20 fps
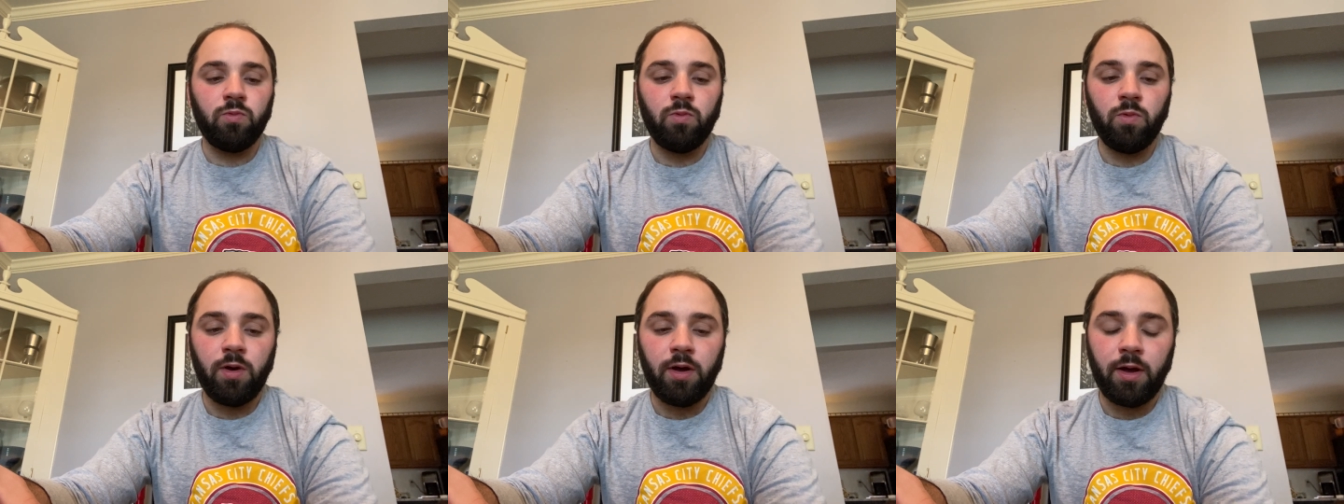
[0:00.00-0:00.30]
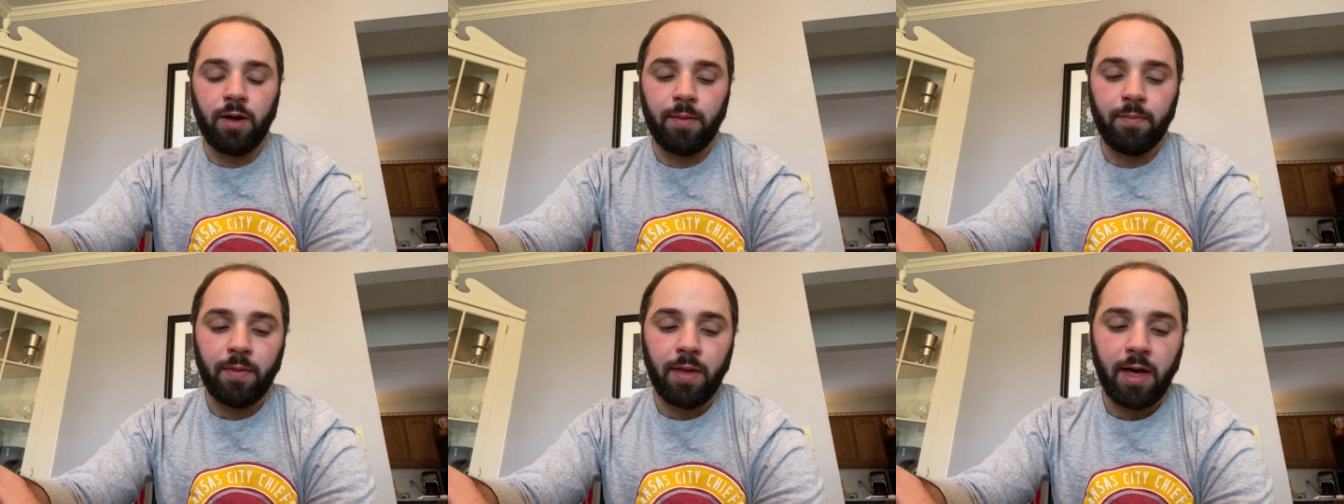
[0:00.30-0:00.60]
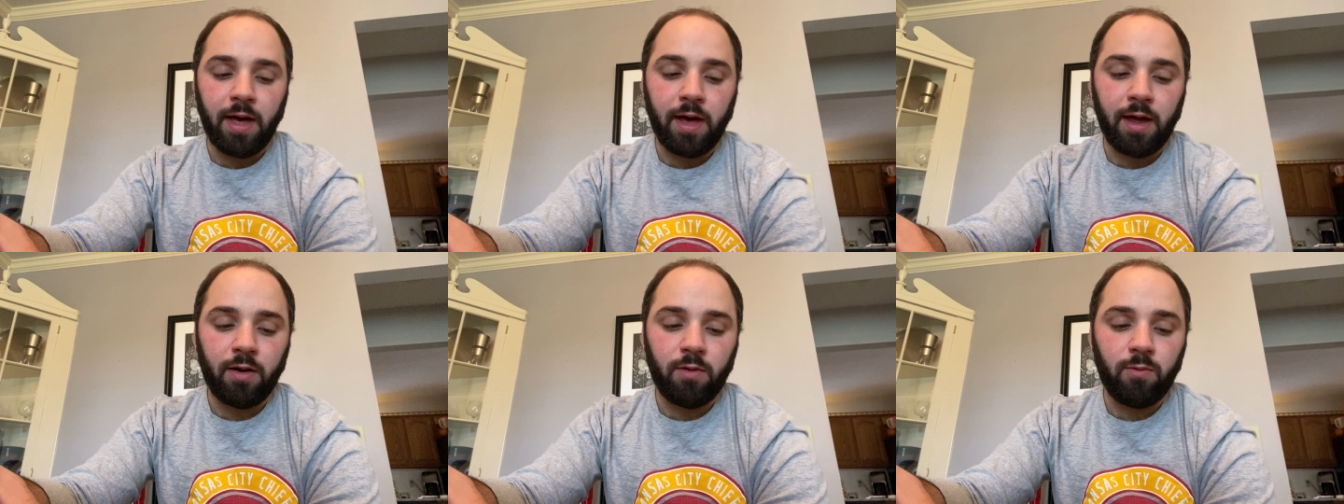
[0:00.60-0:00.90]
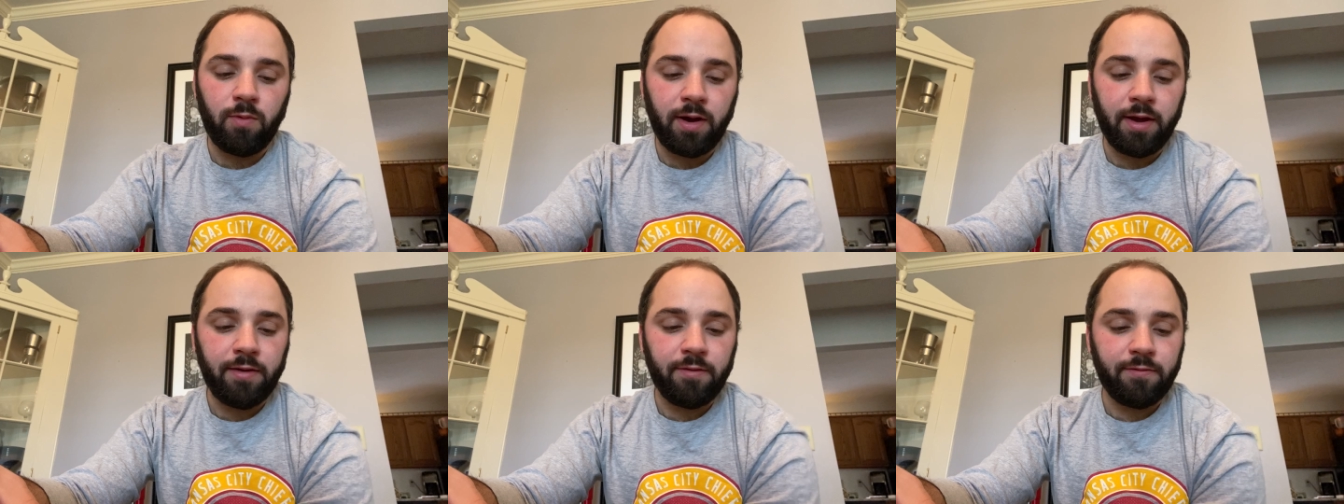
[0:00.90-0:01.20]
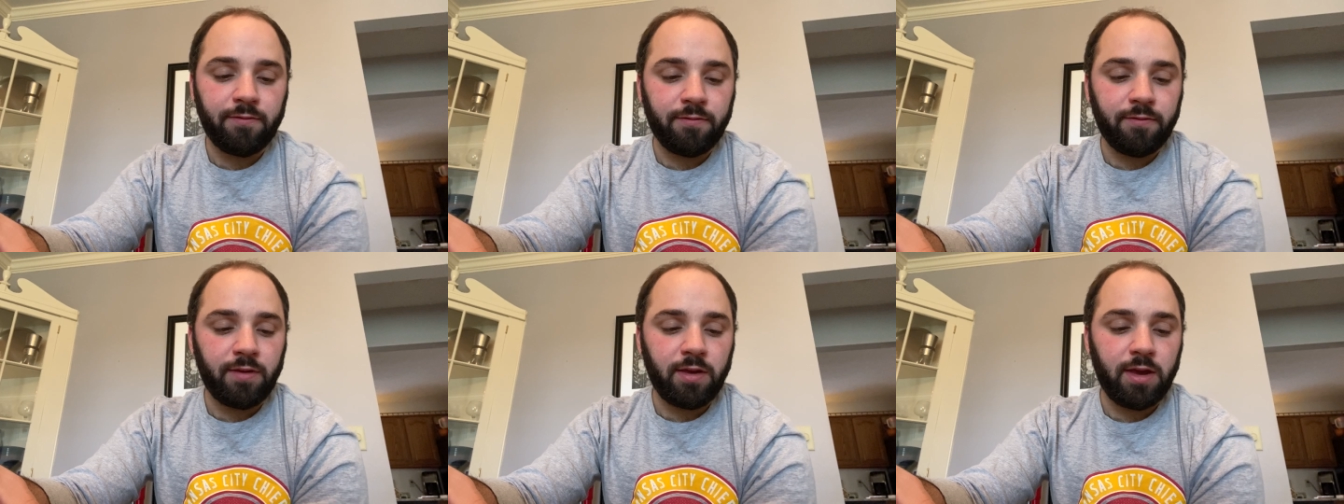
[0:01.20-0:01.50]
had a
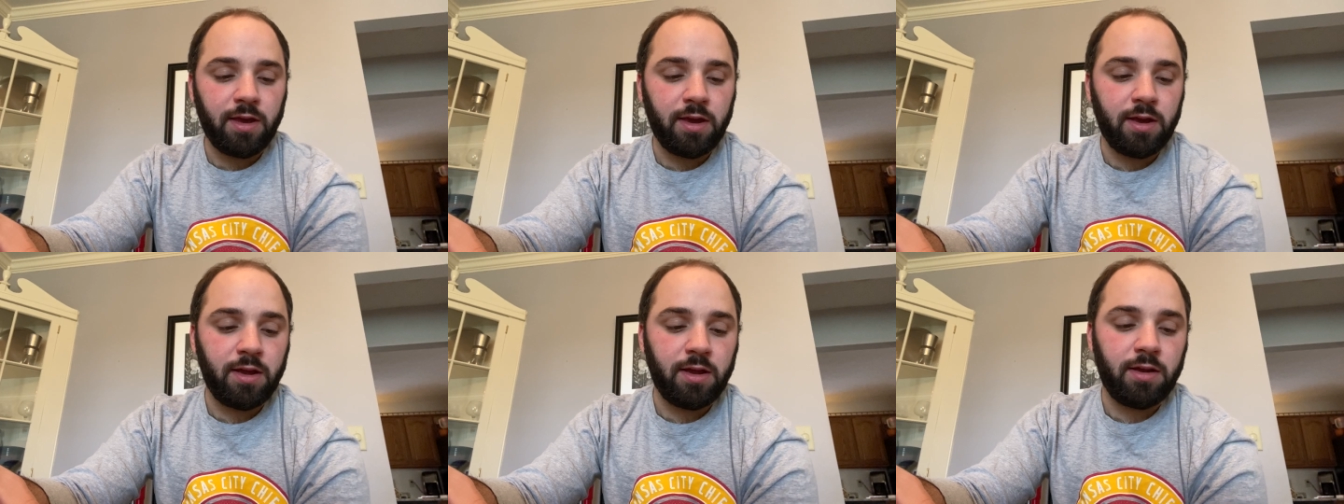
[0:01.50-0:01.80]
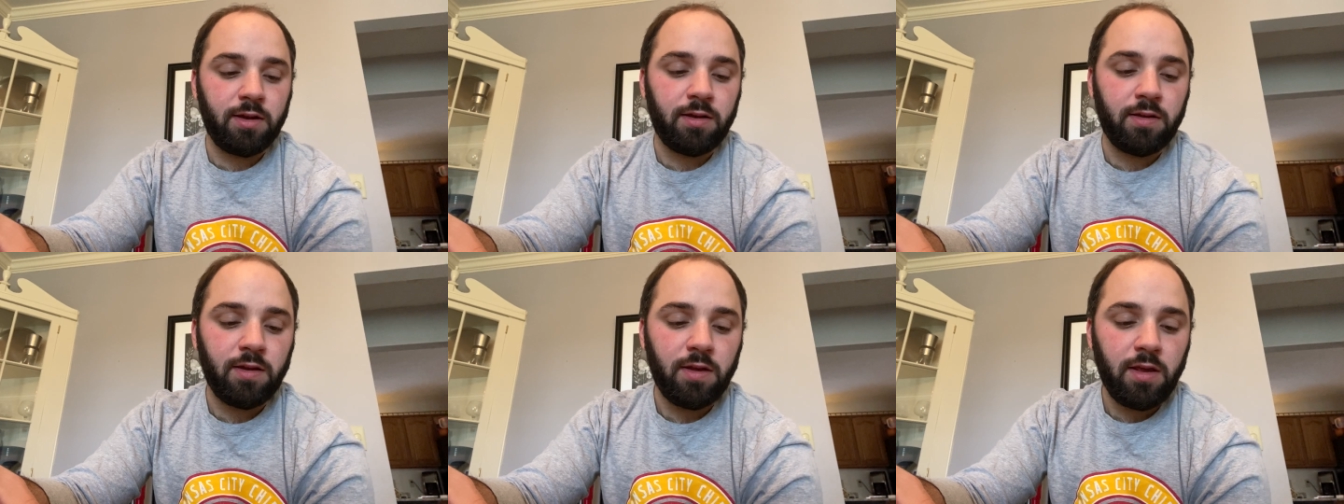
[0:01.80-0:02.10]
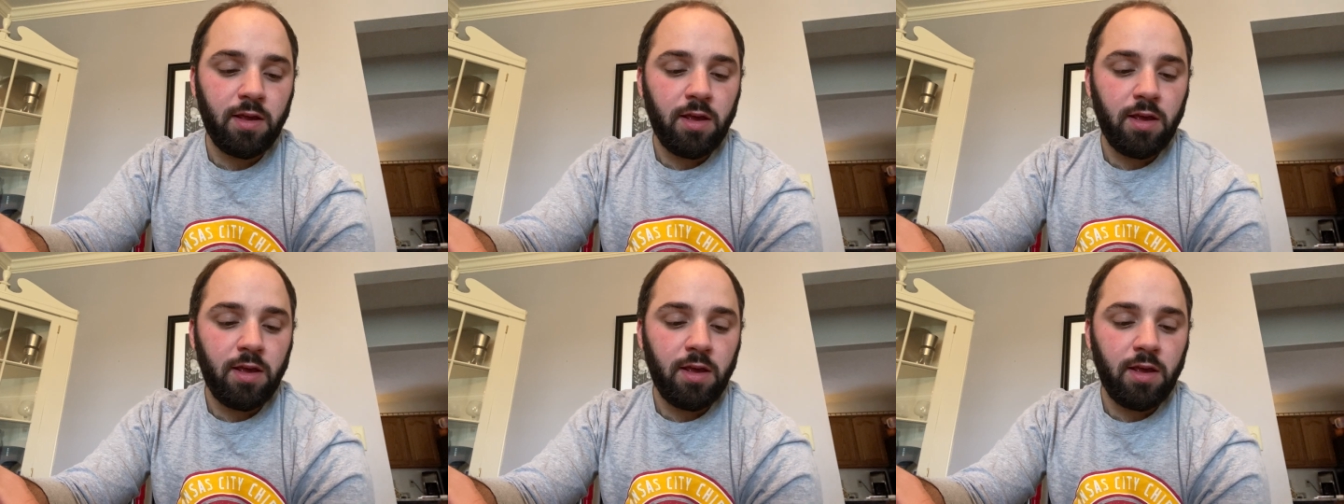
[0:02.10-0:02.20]
wife, and